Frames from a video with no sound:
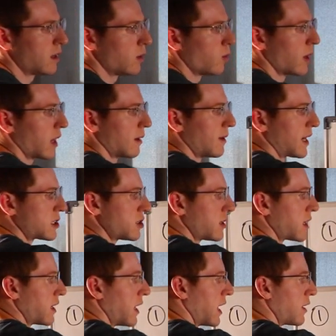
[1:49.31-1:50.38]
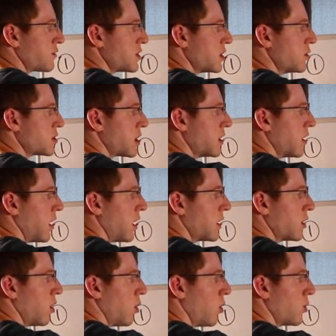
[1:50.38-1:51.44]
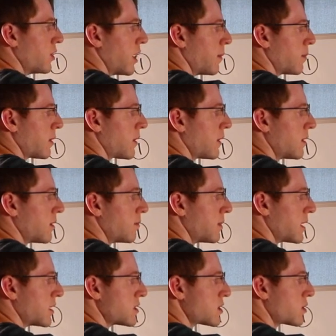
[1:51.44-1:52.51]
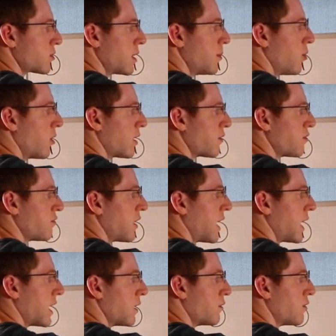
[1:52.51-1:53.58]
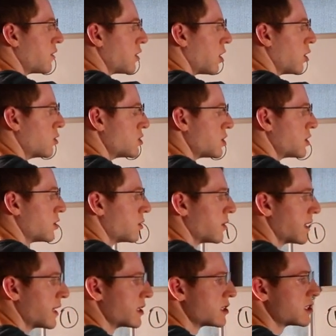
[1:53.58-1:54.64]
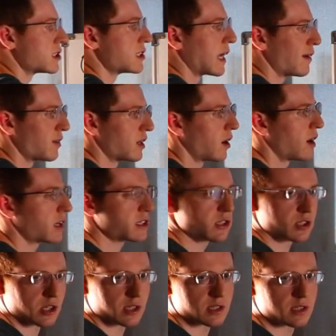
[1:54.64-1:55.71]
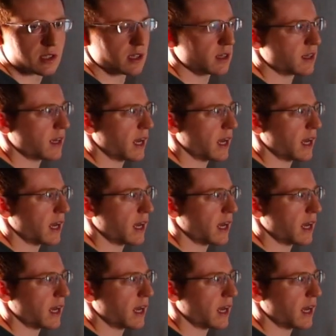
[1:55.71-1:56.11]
Well, I'm actually going to have to use a non-whole number, because 3.5 O2 is 7 oxygens.